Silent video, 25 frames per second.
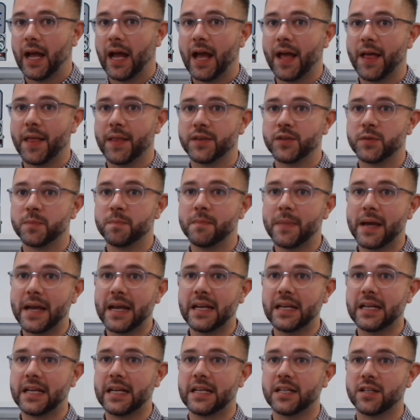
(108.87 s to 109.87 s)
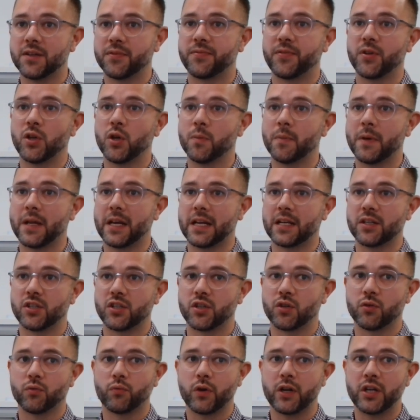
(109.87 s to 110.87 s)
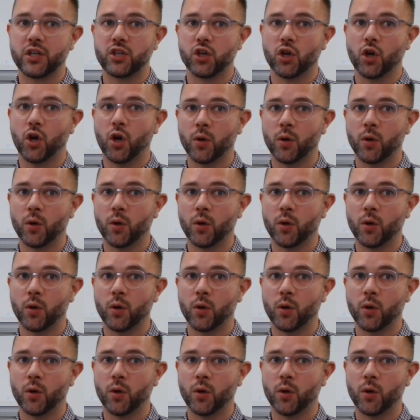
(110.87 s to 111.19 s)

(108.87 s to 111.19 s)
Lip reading: and may need a few minutes to reach